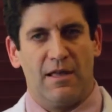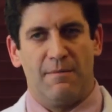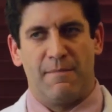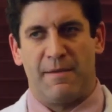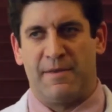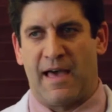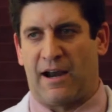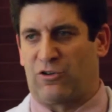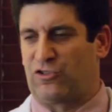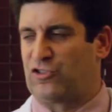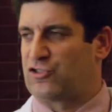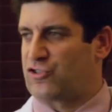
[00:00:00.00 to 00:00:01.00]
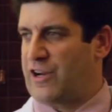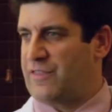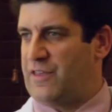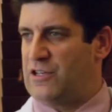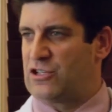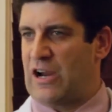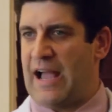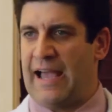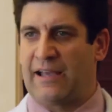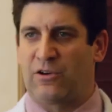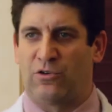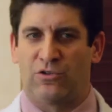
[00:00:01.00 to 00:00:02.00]
Maybe that'll strengthen your
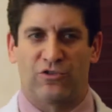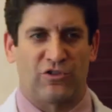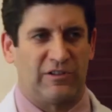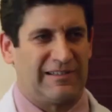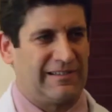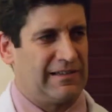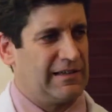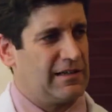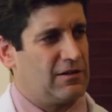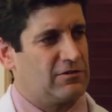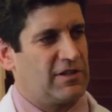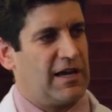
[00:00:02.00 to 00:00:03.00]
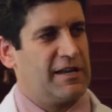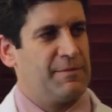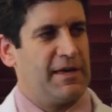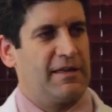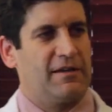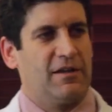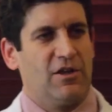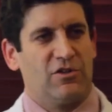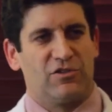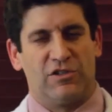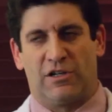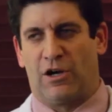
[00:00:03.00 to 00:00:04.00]
ankles a little tiny bit.
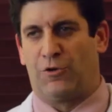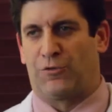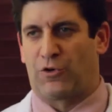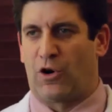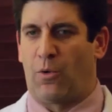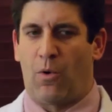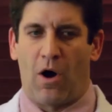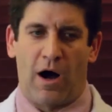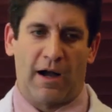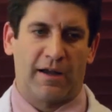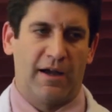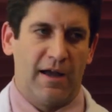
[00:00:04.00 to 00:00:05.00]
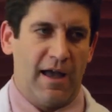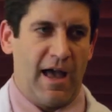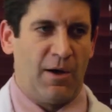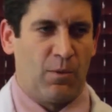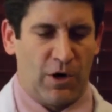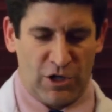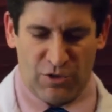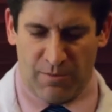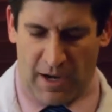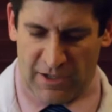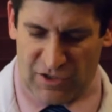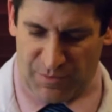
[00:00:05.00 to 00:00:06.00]
So you go for a walk, and where you
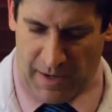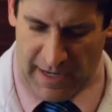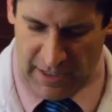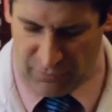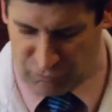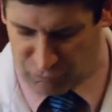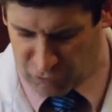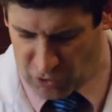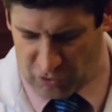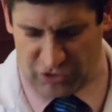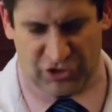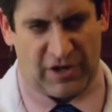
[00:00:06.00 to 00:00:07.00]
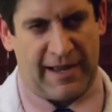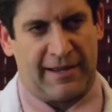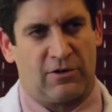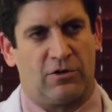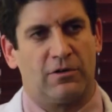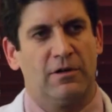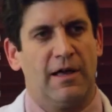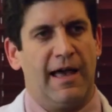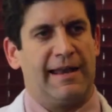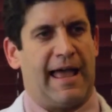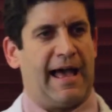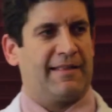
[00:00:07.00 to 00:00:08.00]
once might have rolled your ankle
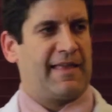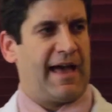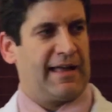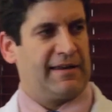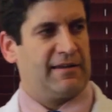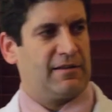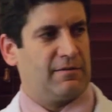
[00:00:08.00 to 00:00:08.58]
and had that